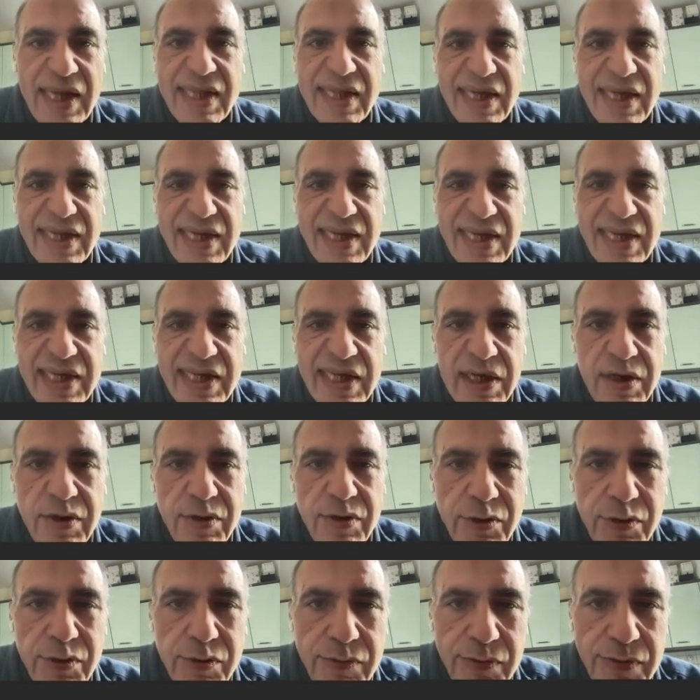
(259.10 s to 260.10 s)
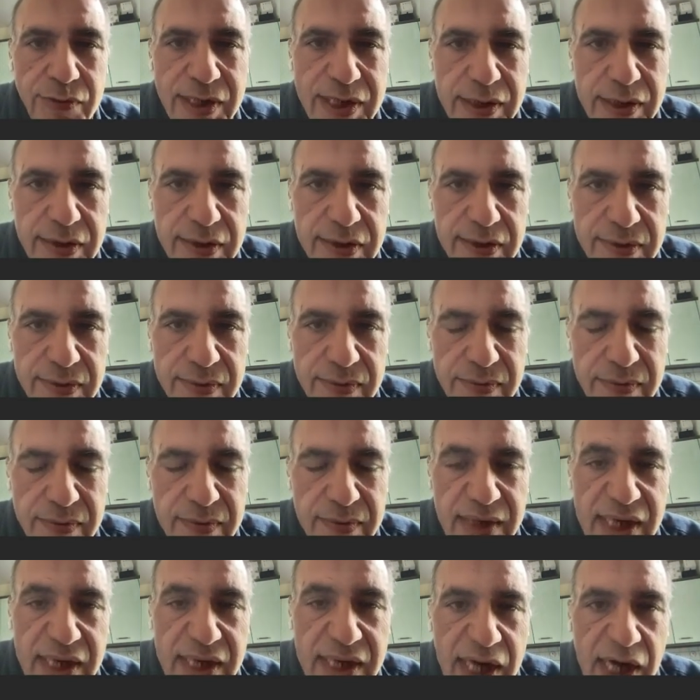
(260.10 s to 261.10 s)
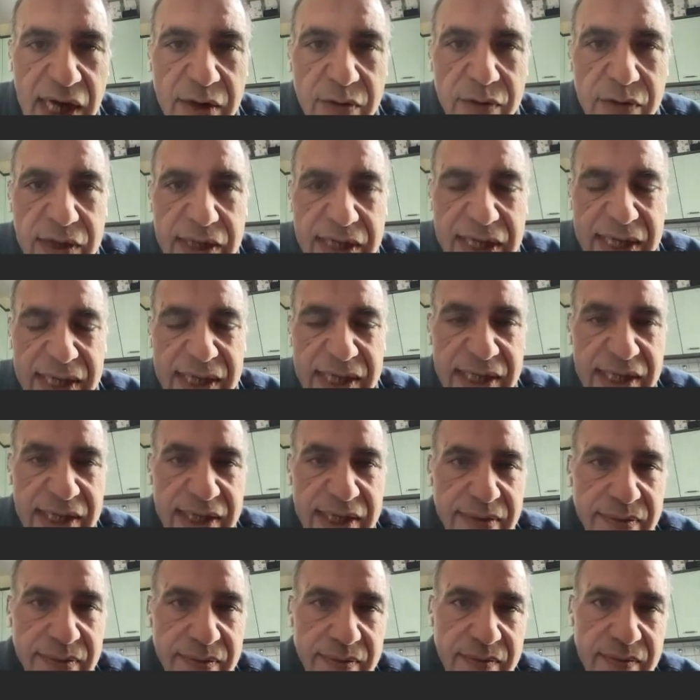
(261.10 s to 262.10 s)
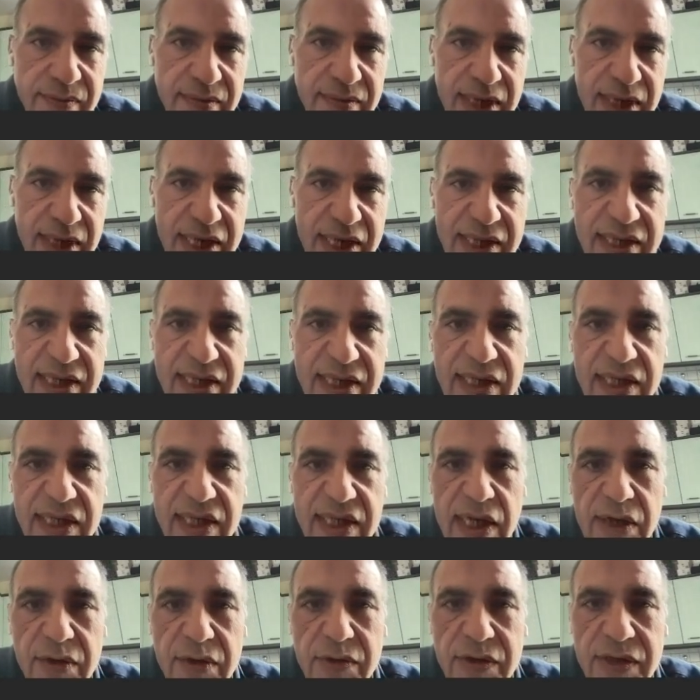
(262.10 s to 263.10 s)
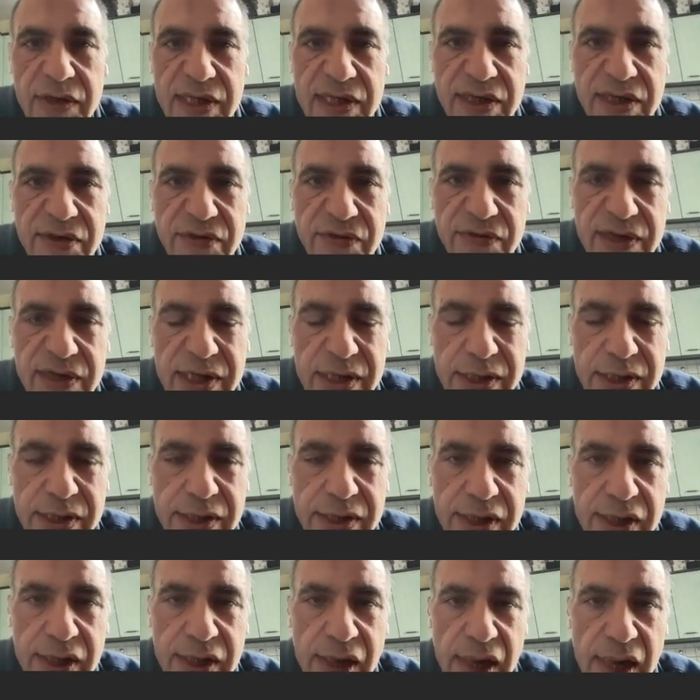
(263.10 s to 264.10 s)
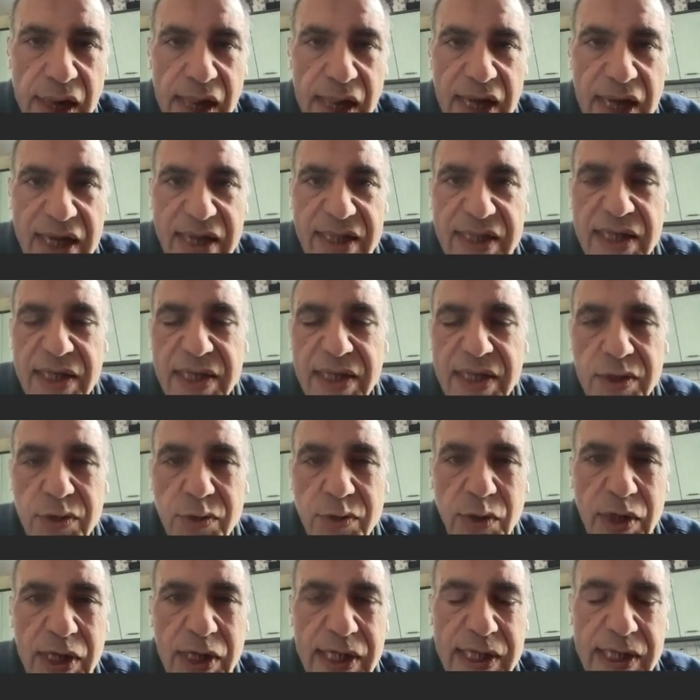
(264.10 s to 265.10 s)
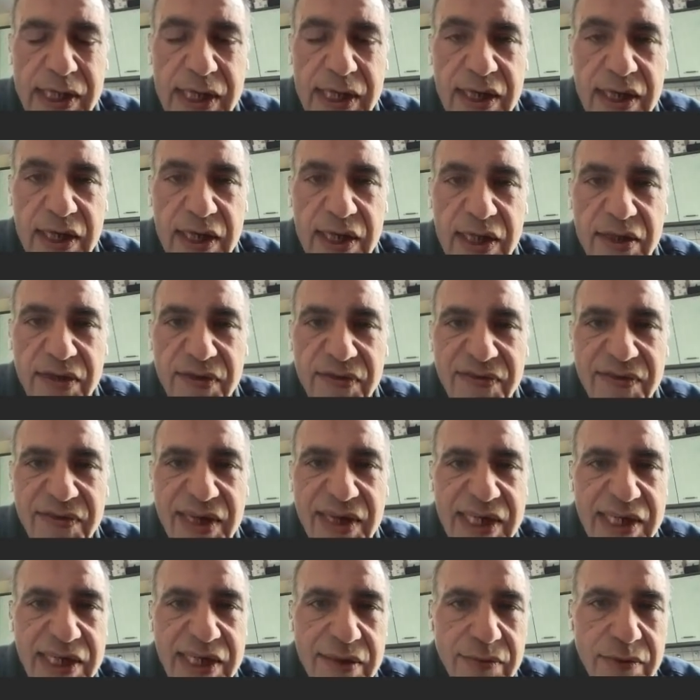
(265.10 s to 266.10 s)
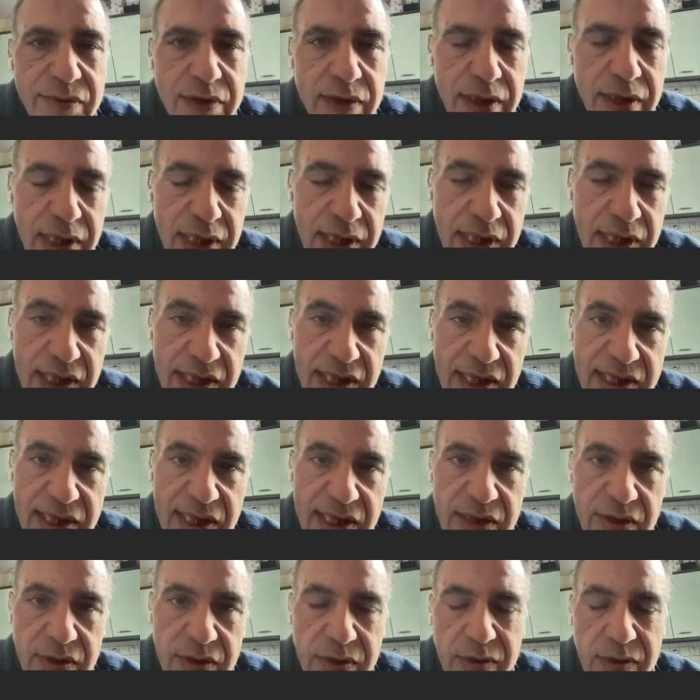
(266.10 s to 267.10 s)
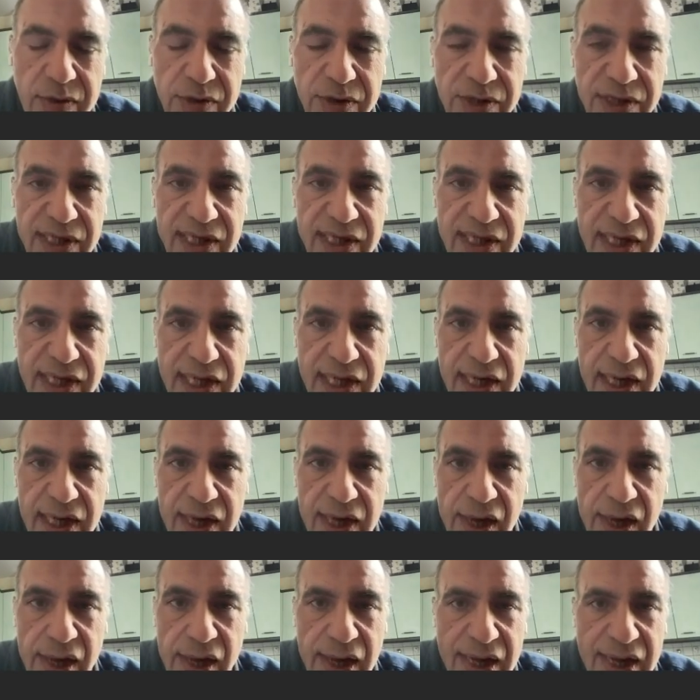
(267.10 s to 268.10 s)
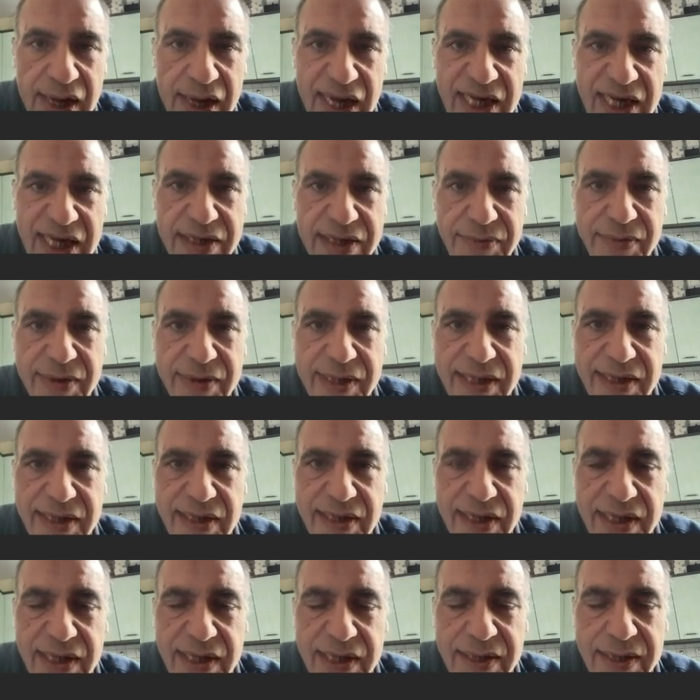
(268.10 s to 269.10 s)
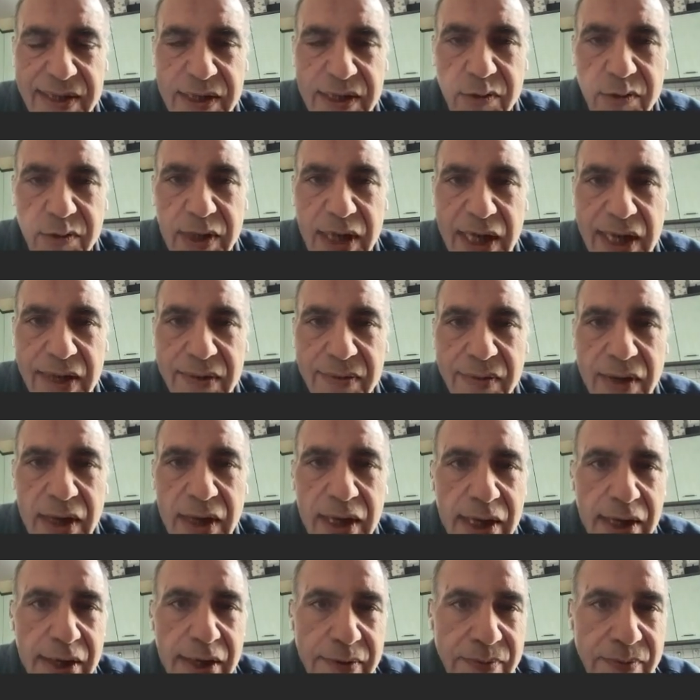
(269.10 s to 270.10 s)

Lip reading: and an accelerometer. In our case, and this is our innovation, and this is where the flexible technology has been a good help.